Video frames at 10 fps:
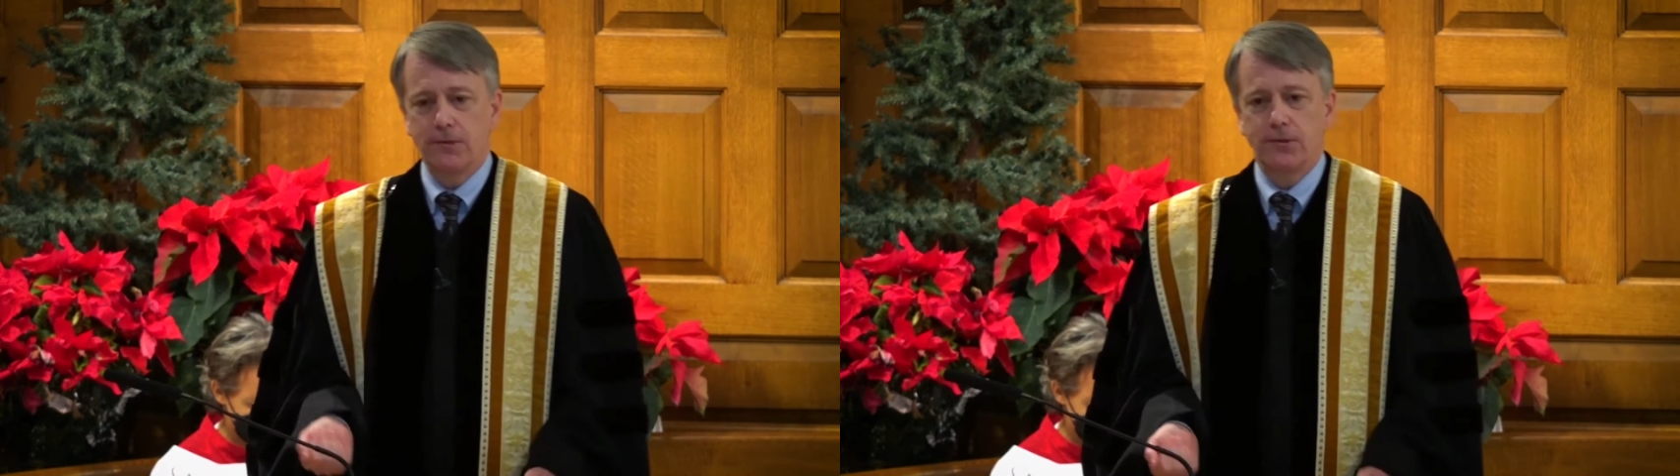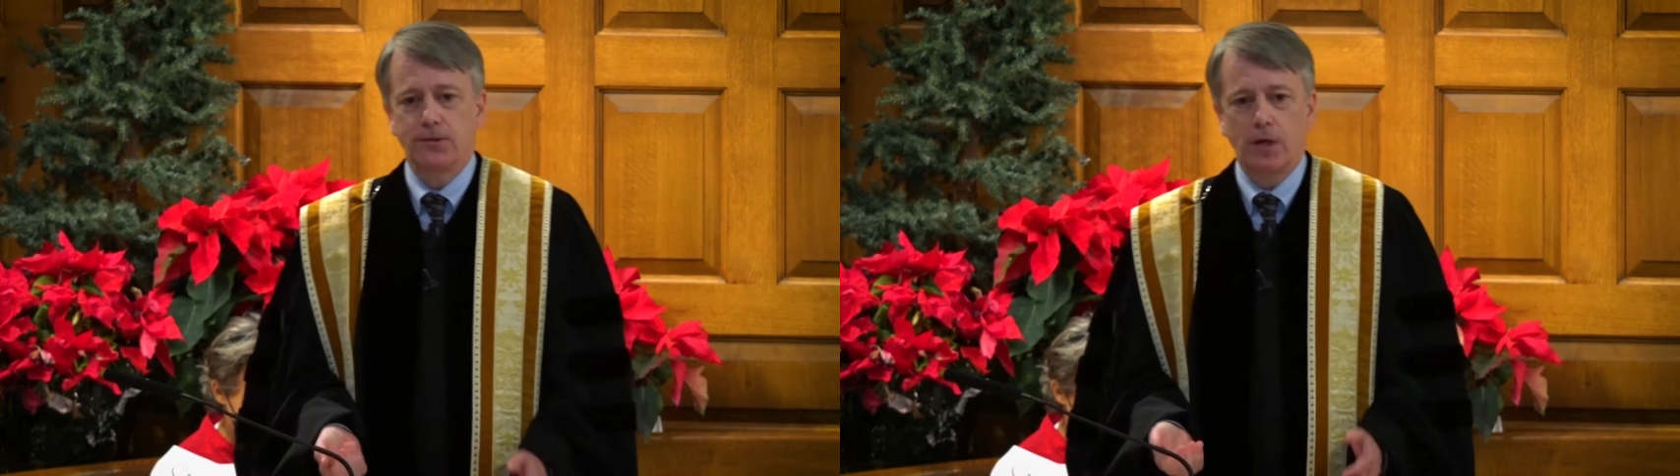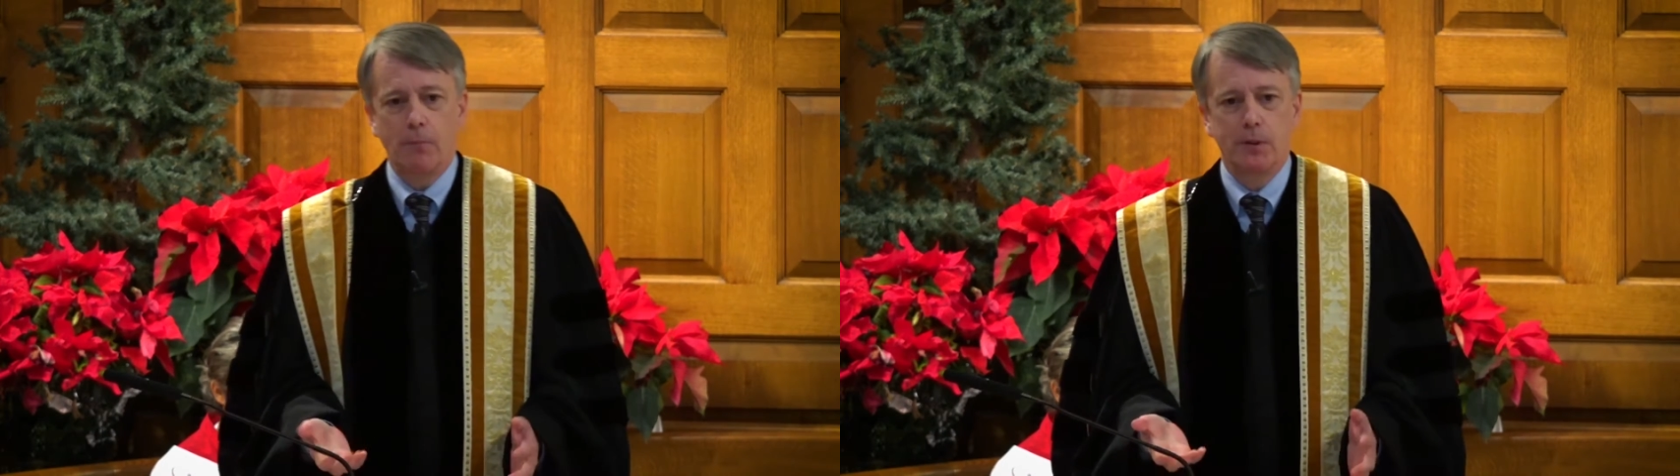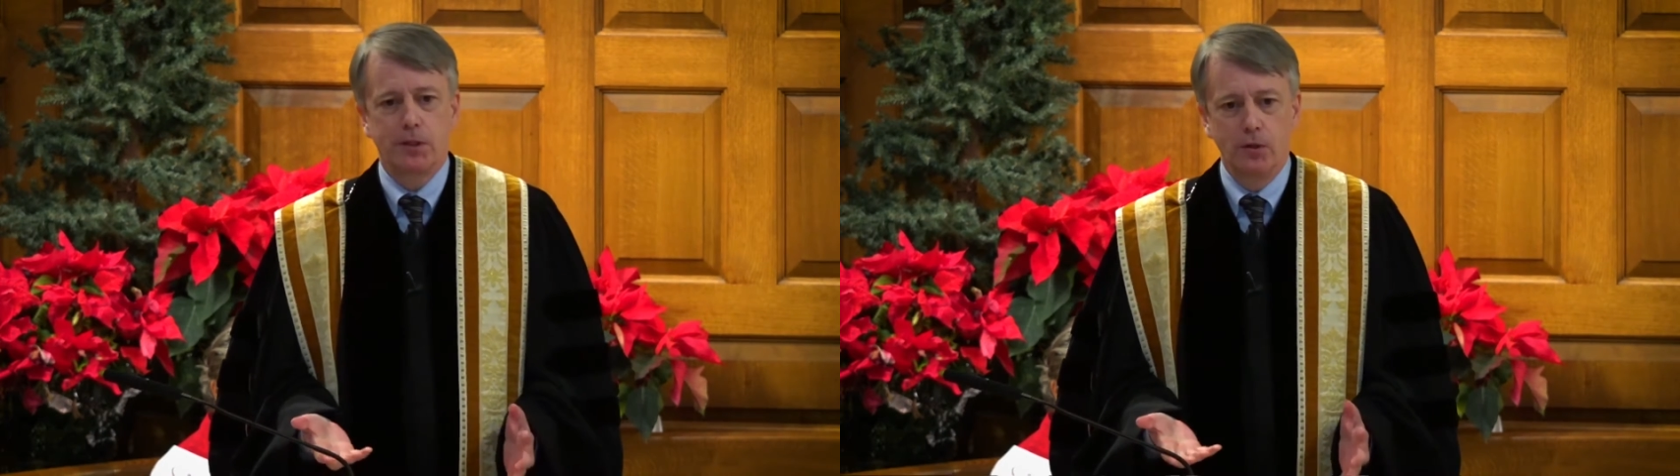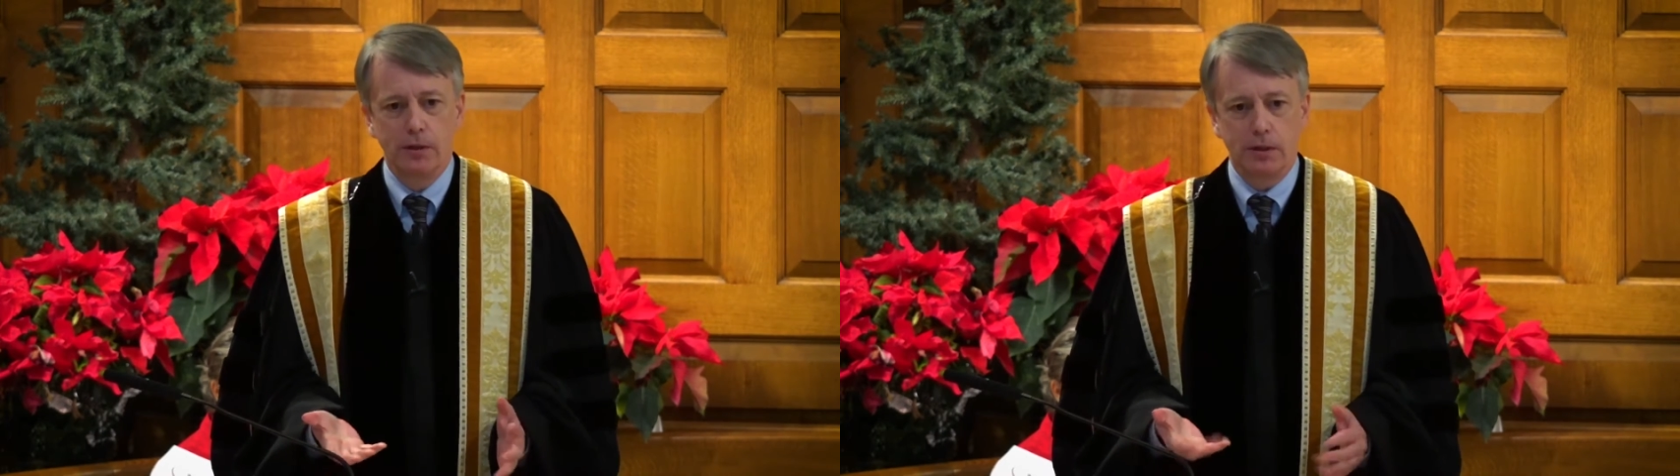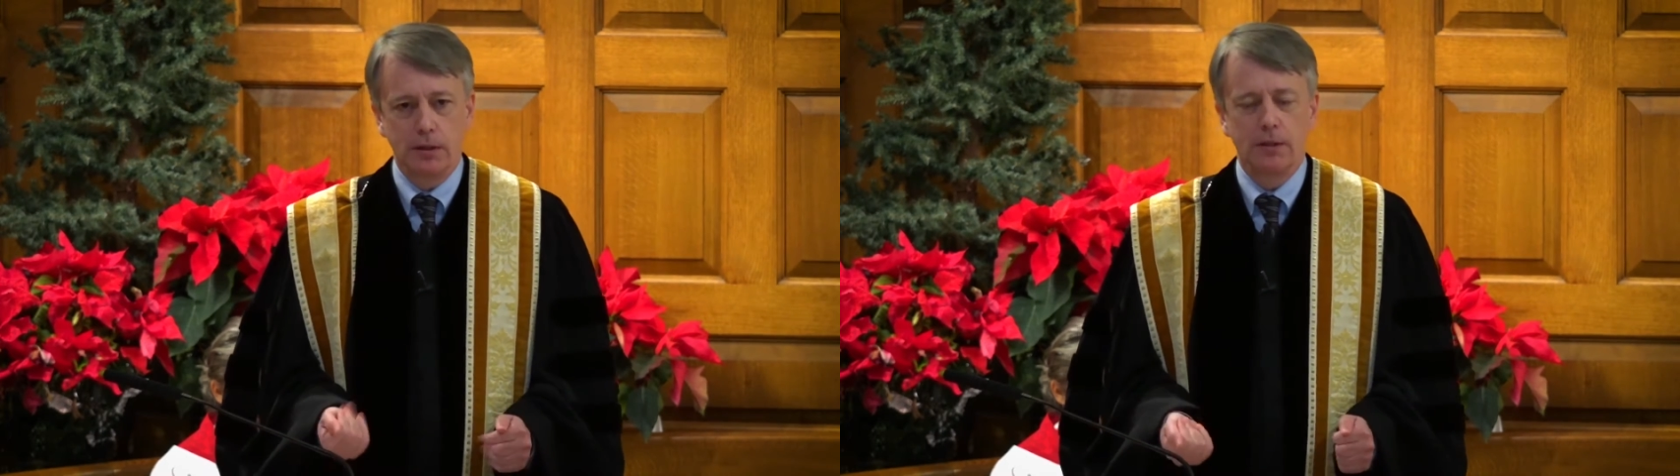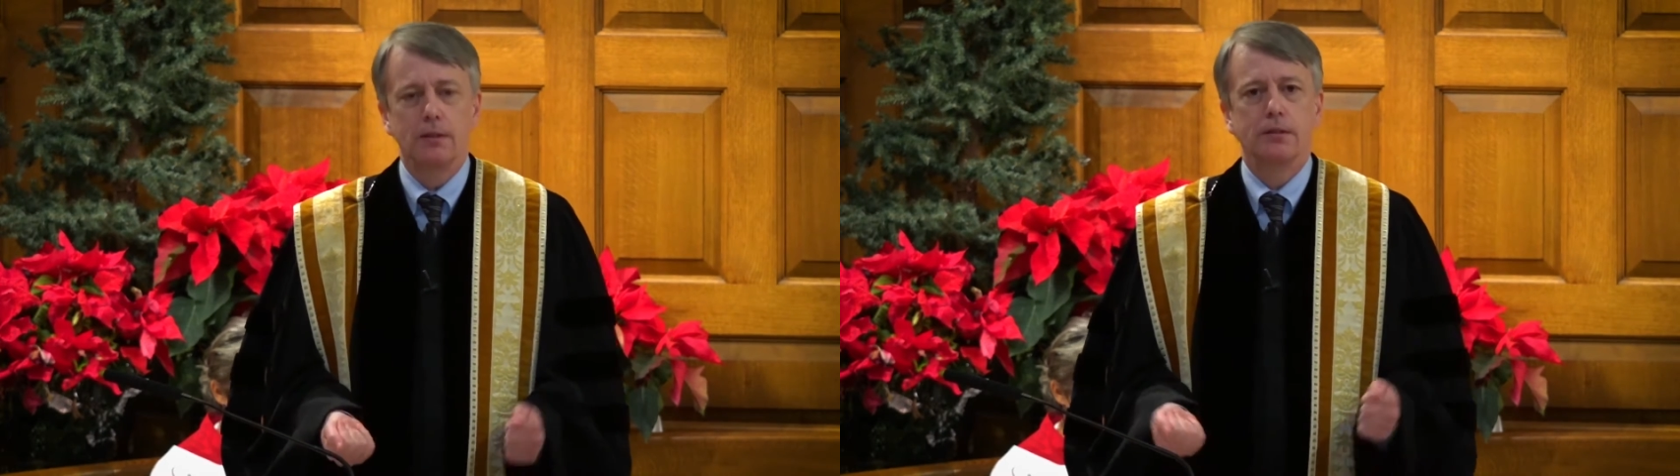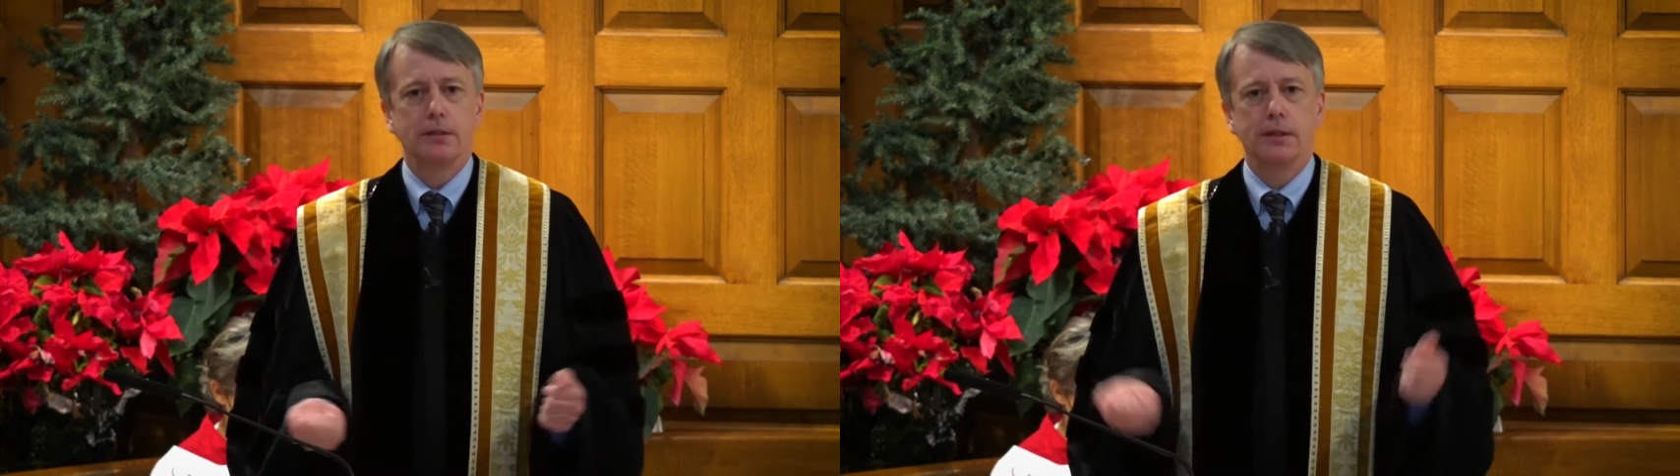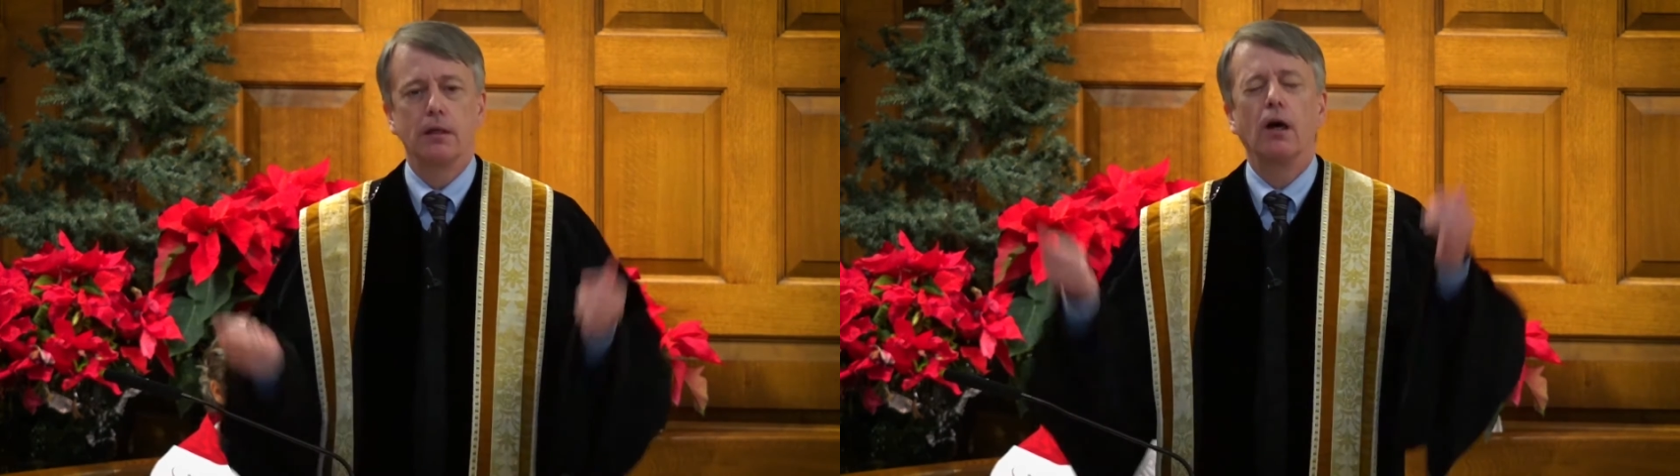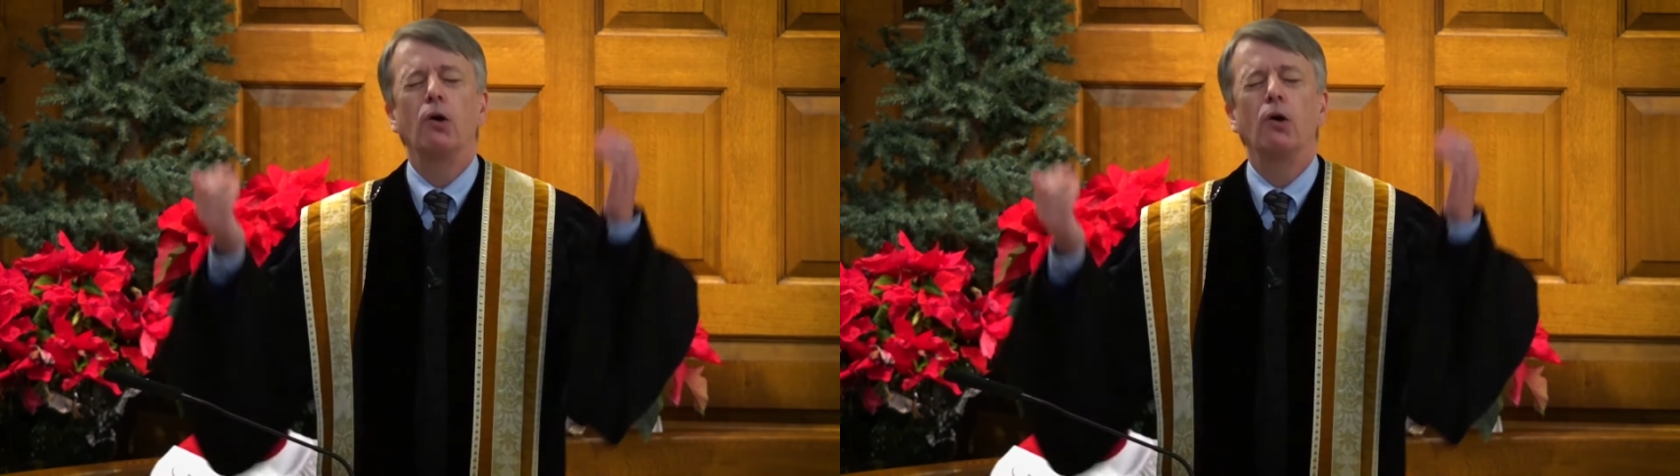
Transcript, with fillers: us this opportunity to say,